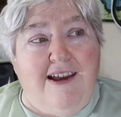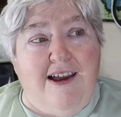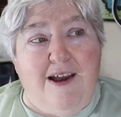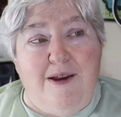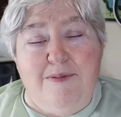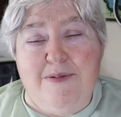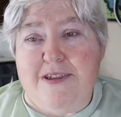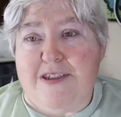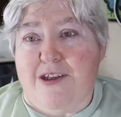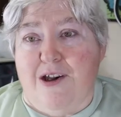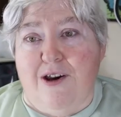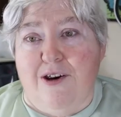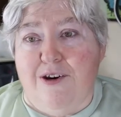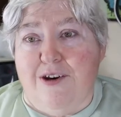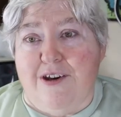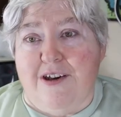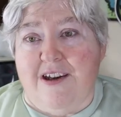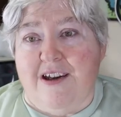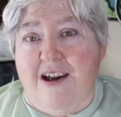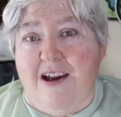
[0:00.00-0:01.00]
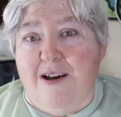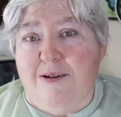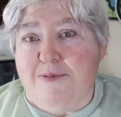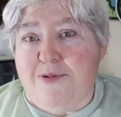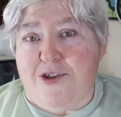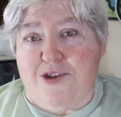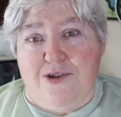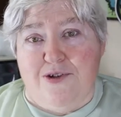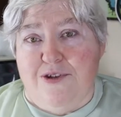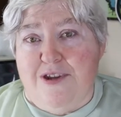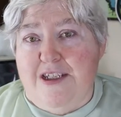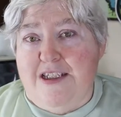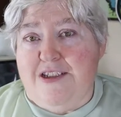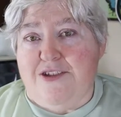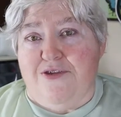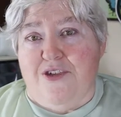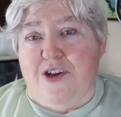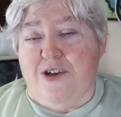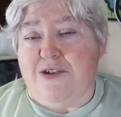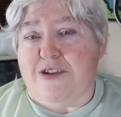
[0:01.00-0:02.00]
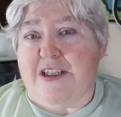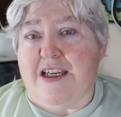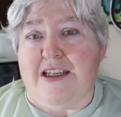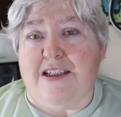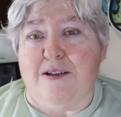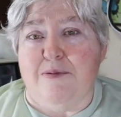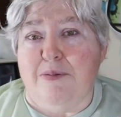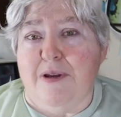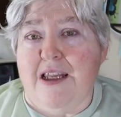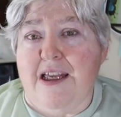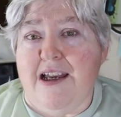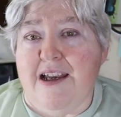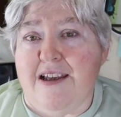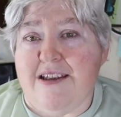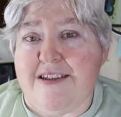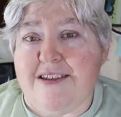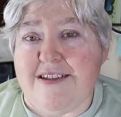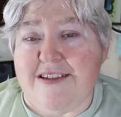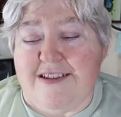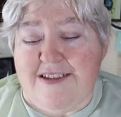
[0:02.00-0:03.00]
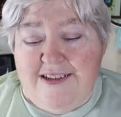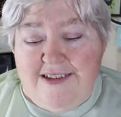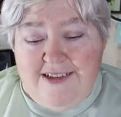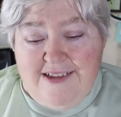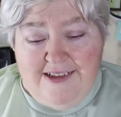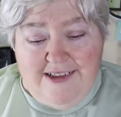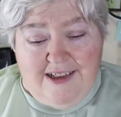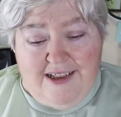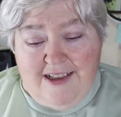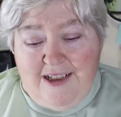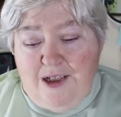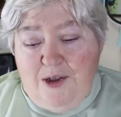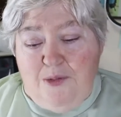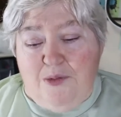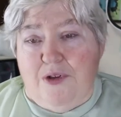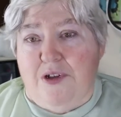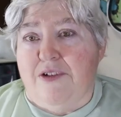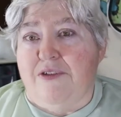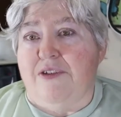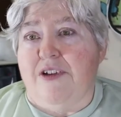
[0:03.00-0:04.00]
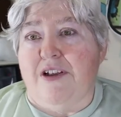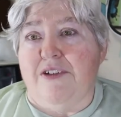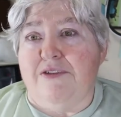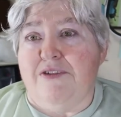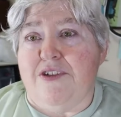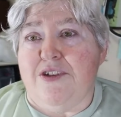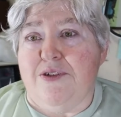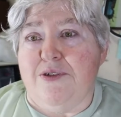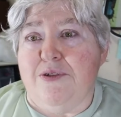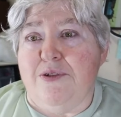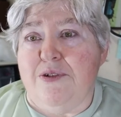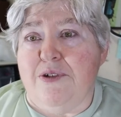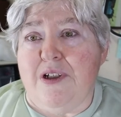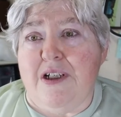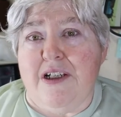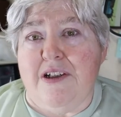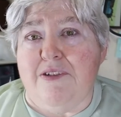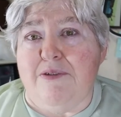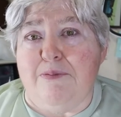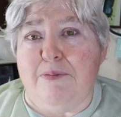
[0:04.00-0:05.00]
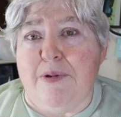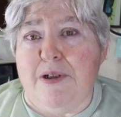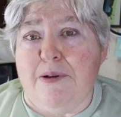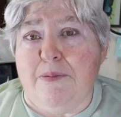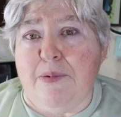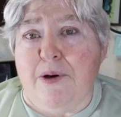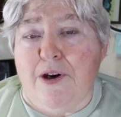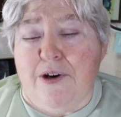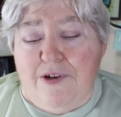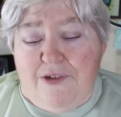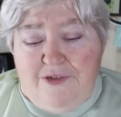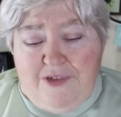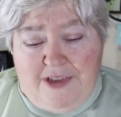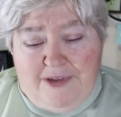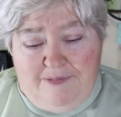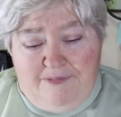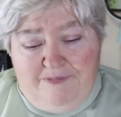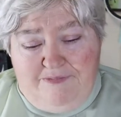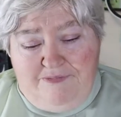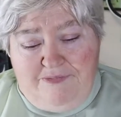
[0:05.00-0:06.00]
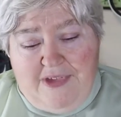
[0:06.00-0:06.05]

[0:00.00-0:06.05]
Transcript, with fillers: I'm sorry, I'm sure these folks had a blast and I would have loved to have been a part of it.